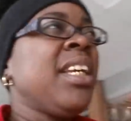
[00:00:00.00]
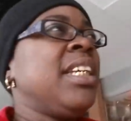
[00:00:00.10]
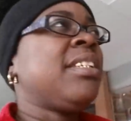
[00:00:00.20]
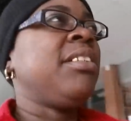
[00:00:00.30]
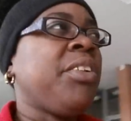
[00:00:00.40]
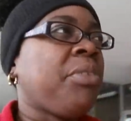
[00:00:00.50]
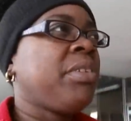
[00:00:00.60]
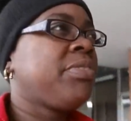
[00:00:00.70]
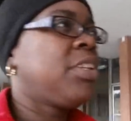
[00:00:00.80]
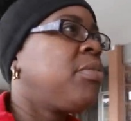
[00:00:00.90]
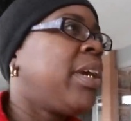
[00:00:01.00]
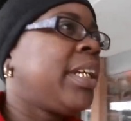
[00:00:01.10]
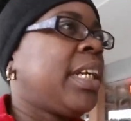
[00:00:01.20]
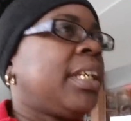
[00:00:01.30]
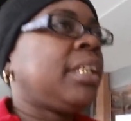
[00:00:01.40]
it's a little thrift store
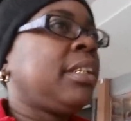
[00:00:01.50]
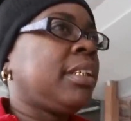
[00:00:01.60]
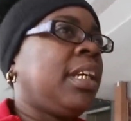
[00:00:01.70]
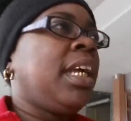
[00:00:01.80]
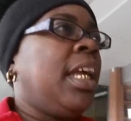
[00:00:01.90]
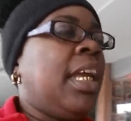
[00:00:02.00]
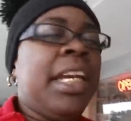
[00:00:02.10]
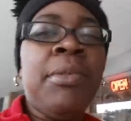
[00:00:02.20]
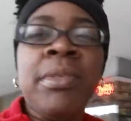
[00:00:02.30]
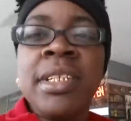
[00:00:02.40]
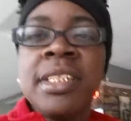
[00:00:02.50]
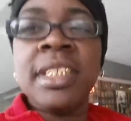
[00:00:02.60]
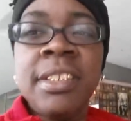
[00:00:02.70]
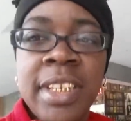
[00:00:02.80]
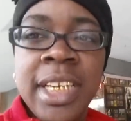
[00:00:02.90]
right down here. And I want to
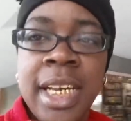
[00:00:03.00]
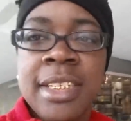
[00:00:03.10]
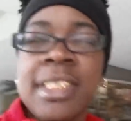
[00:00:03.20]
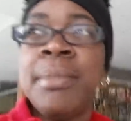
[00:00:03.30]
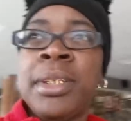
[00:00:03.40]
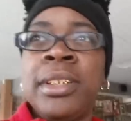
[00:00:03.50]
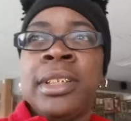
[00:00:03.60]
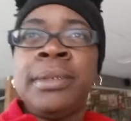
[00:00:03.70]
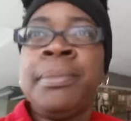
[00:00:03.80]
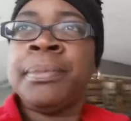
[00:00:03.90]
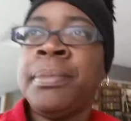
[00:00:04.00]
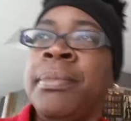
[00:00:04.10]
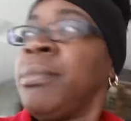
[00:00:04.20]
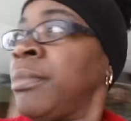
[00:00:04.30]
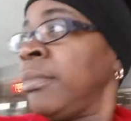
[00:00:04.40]
see if they got some um